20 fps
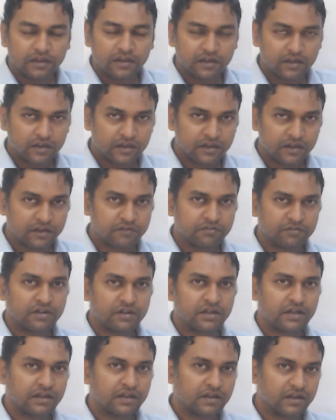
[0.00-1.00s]
It
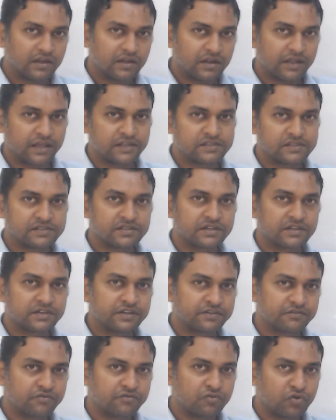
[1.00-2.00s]
will exert a
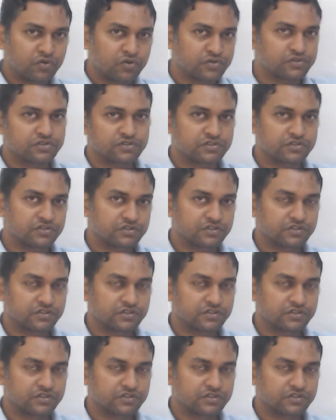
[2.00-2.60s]
force.